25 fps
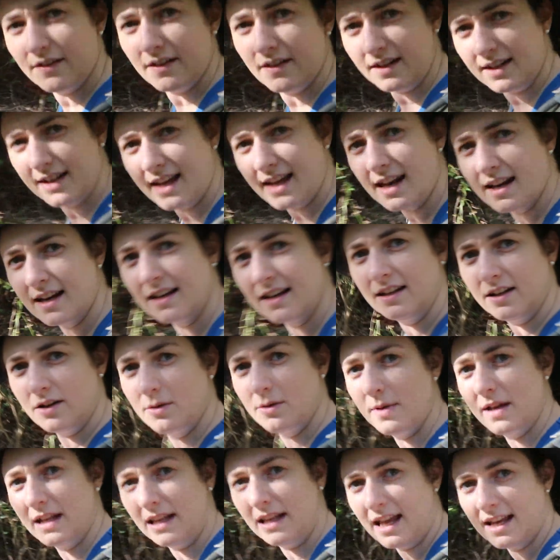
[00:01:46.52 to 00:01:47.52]
getting a little
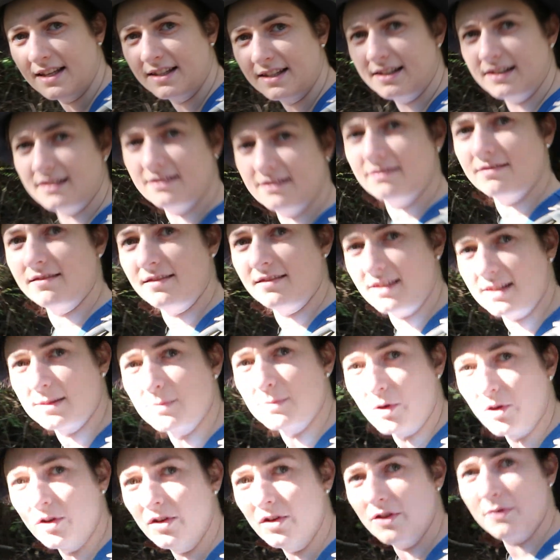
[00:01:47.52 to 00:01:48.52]
bit less
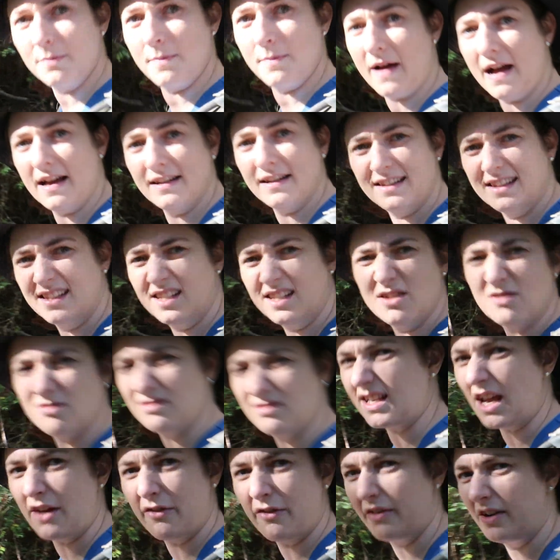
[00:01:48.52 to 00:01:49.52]
smooth, but still
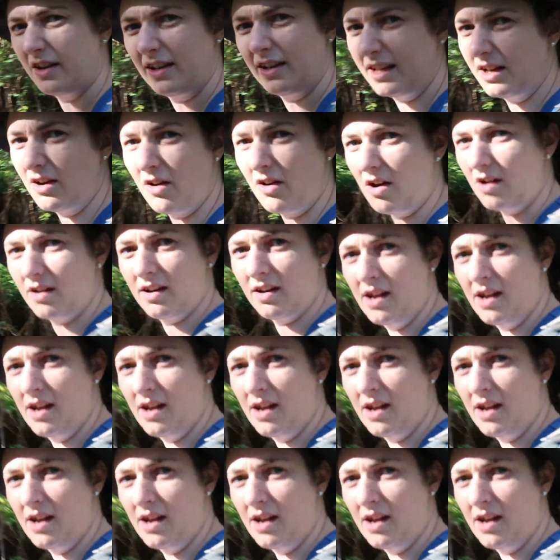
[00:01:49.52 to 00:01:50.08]
definitely not